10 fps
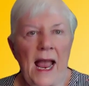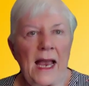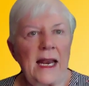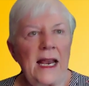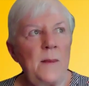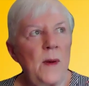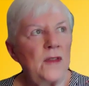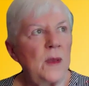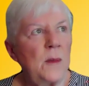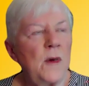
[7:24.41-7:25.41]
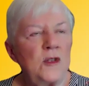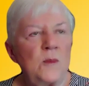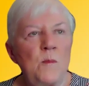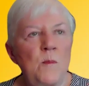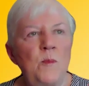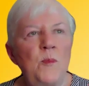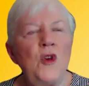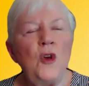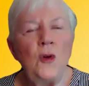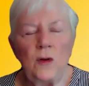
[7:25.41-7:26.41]
And he built the most
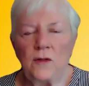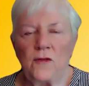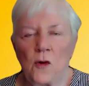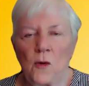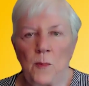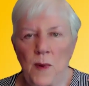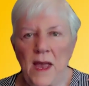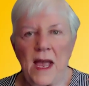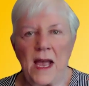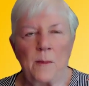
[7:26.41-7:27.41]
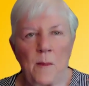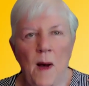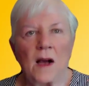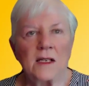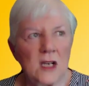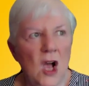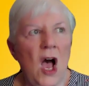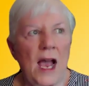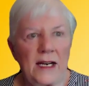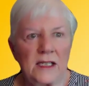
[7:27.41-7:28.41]
beautiful big box
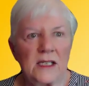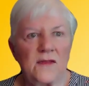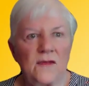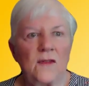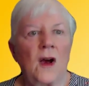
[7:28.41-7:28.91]
kites